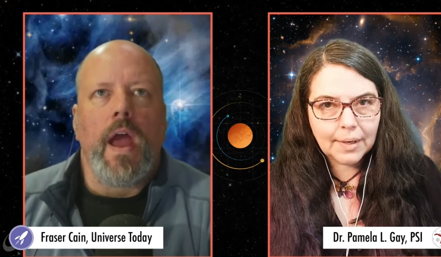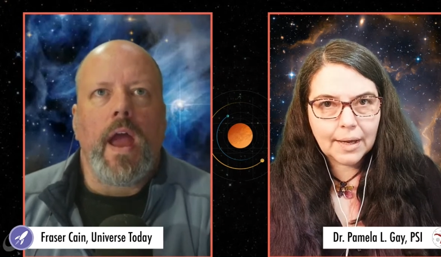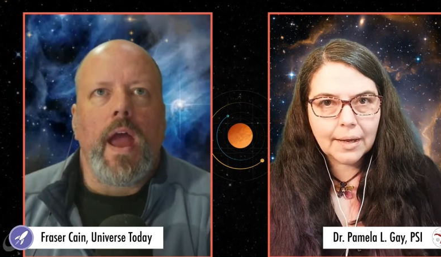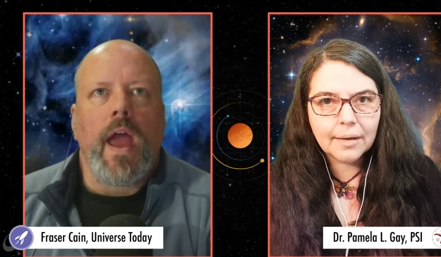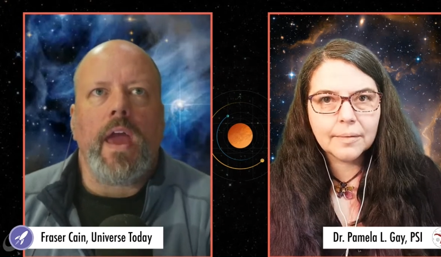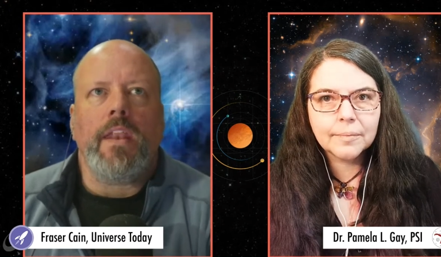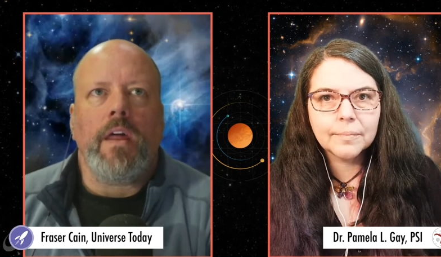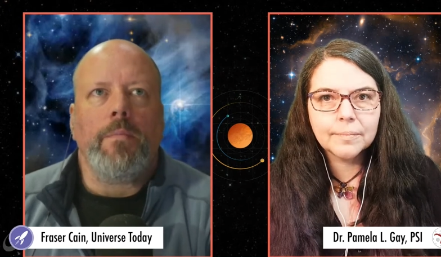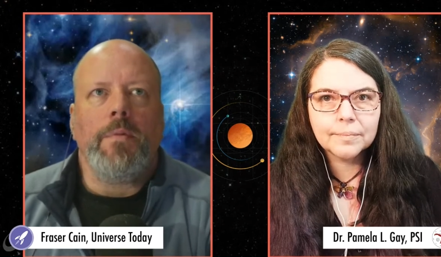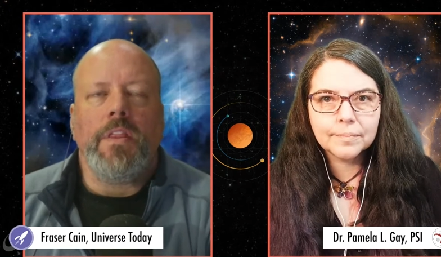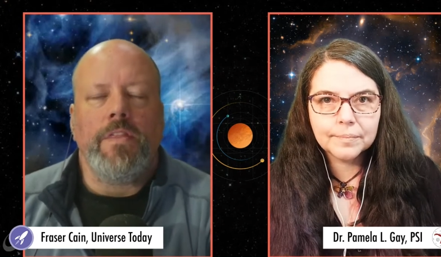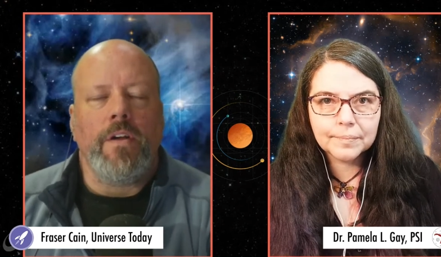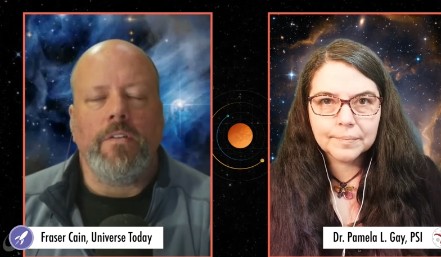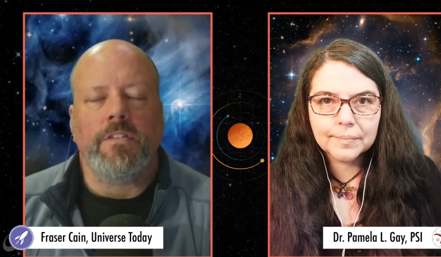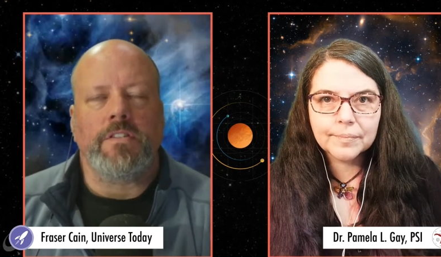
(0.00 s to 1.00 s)
Speaker 1: Yeah. And I
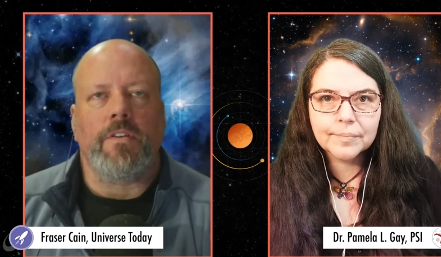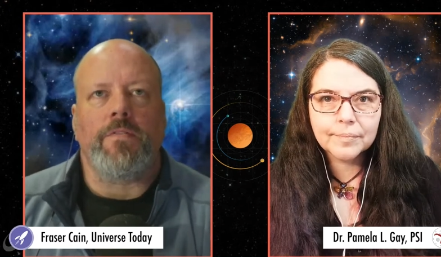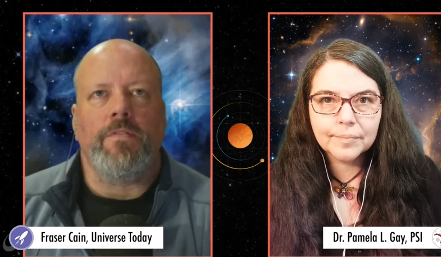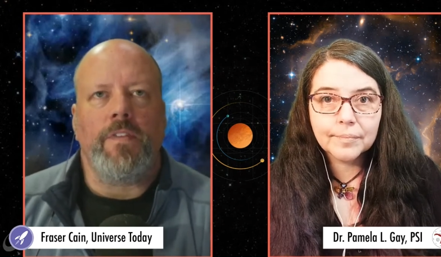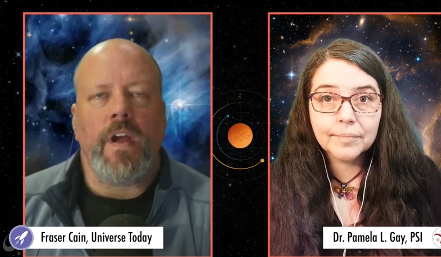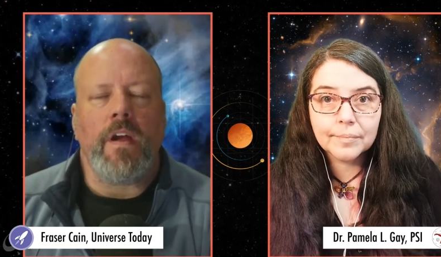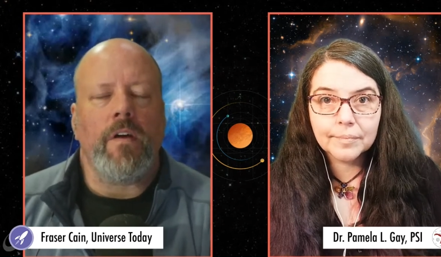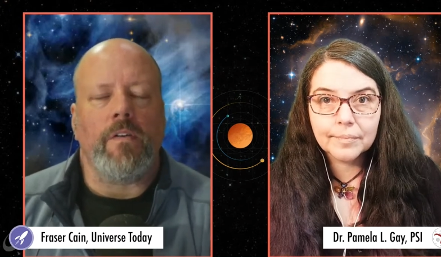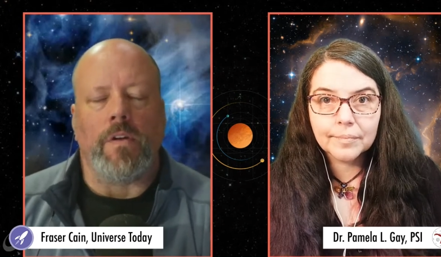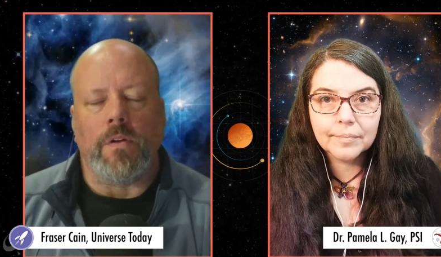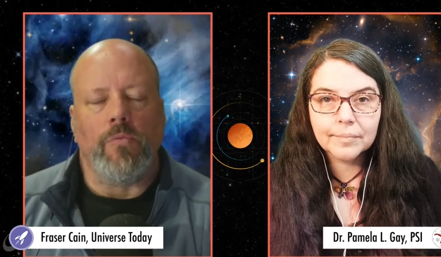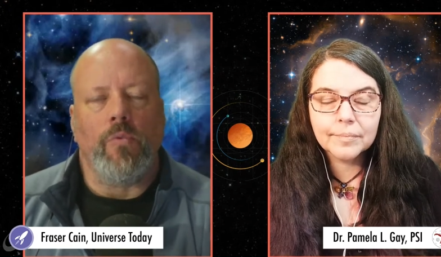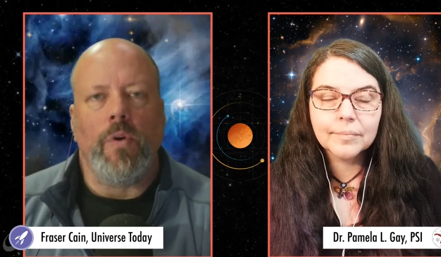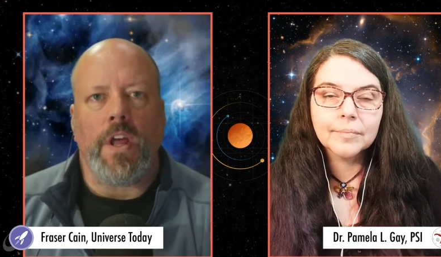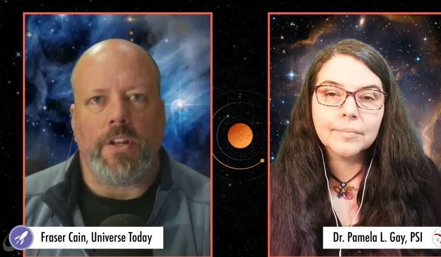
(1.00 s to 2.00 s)
mean, there's a very
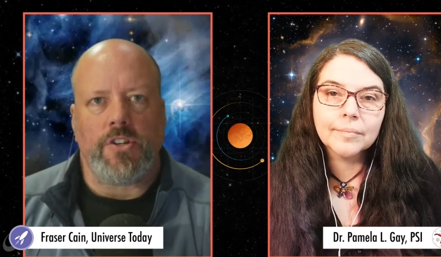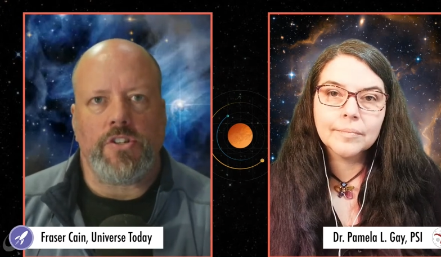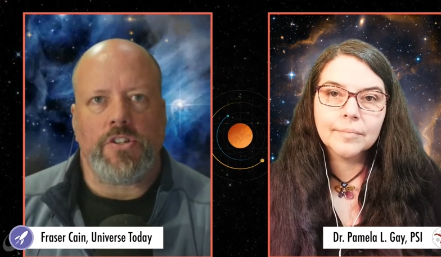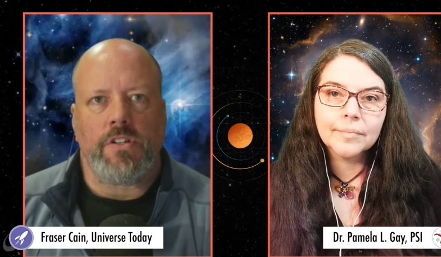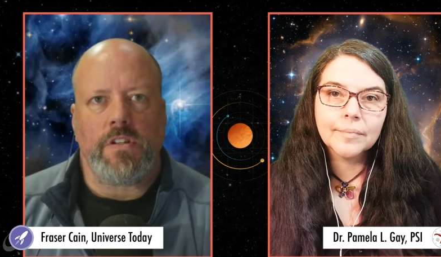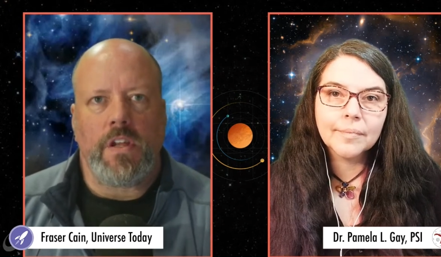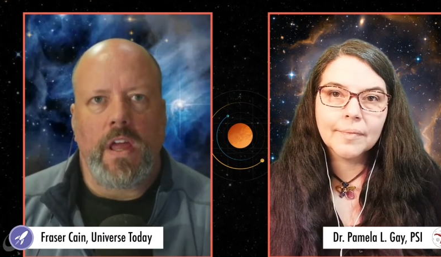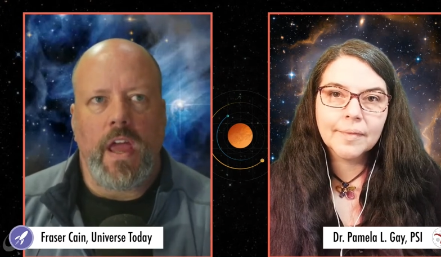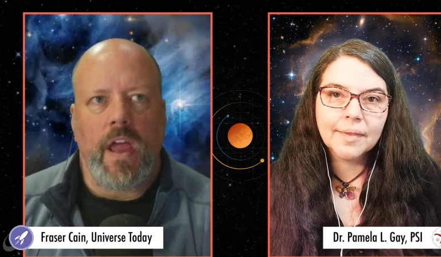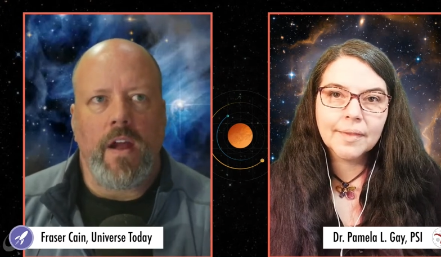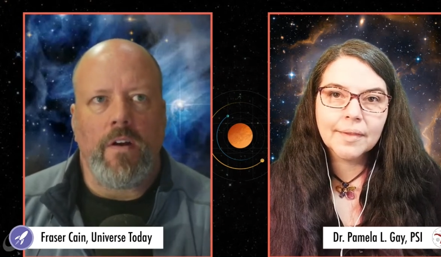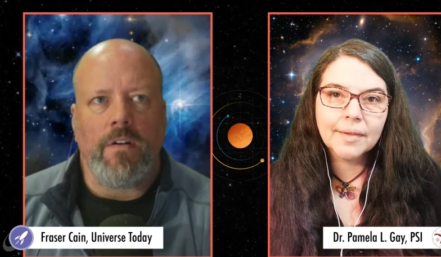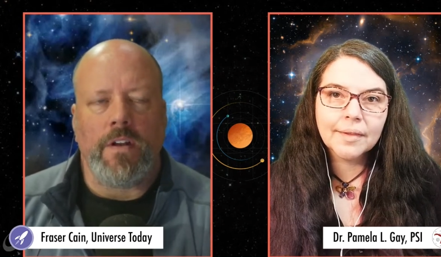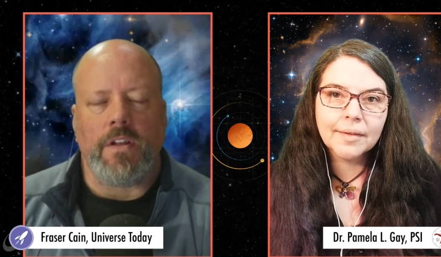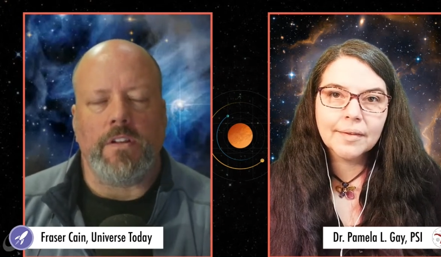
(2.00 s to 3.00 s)
rich
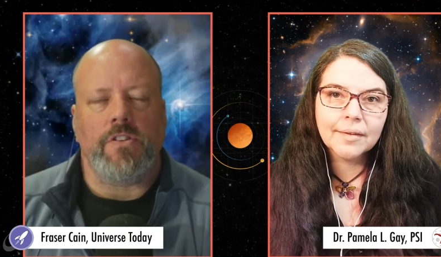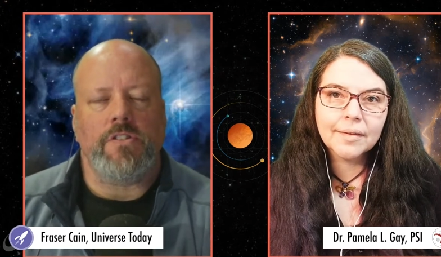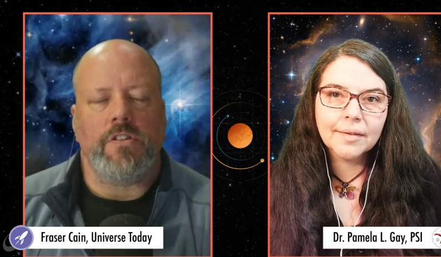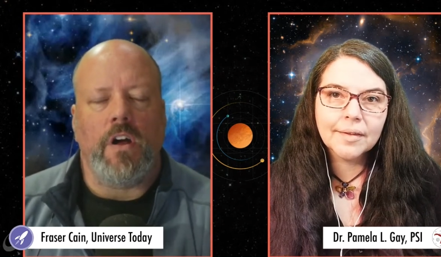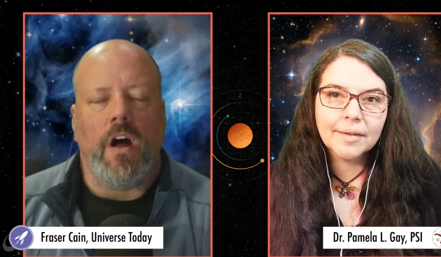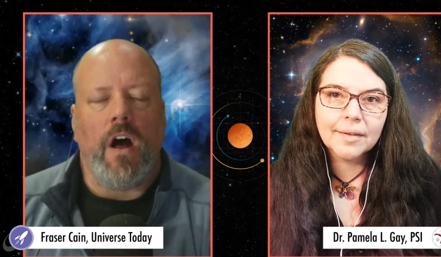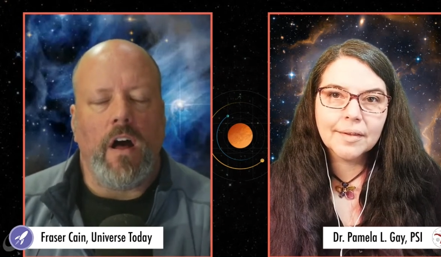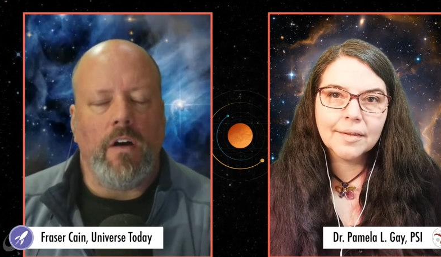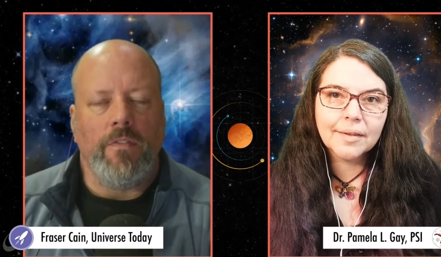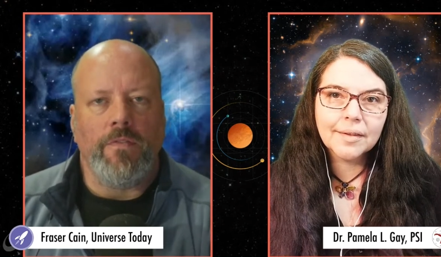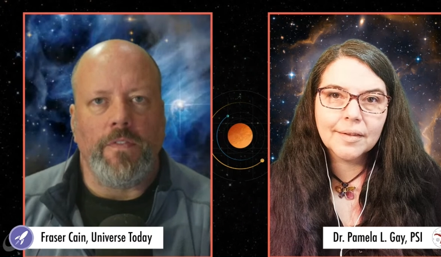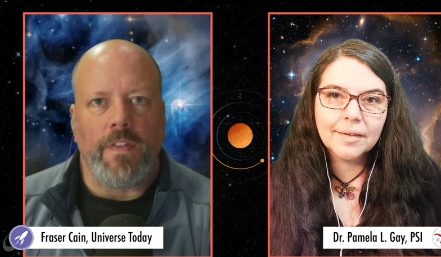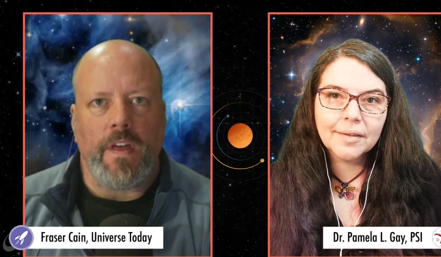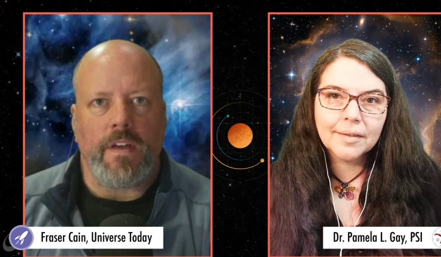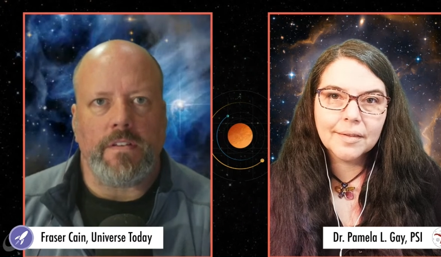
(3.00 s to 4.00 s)
heritage
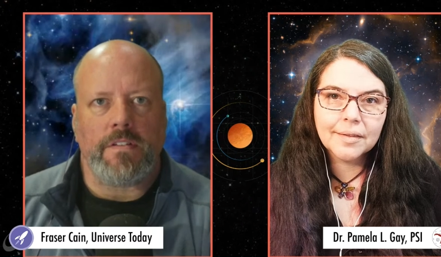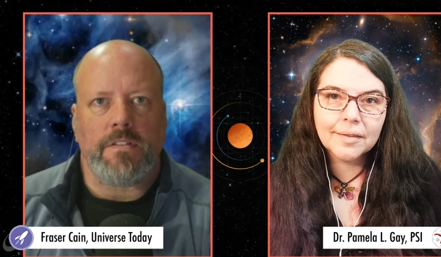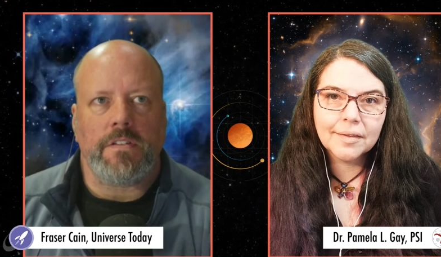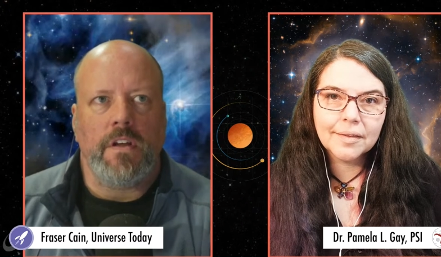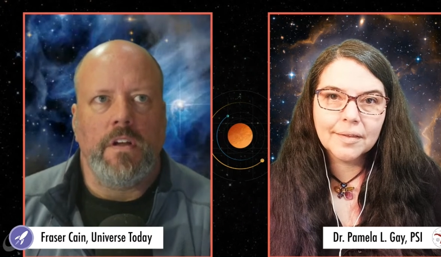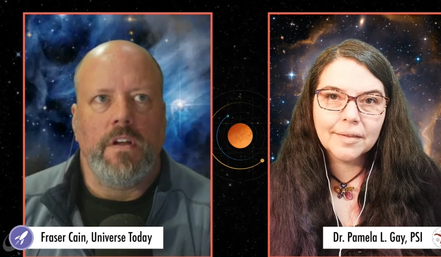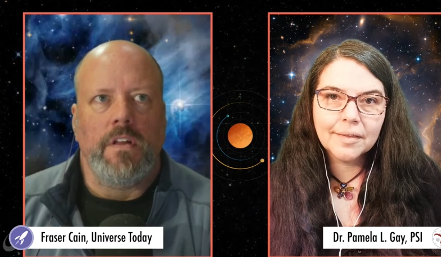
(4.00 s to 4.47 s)
of this.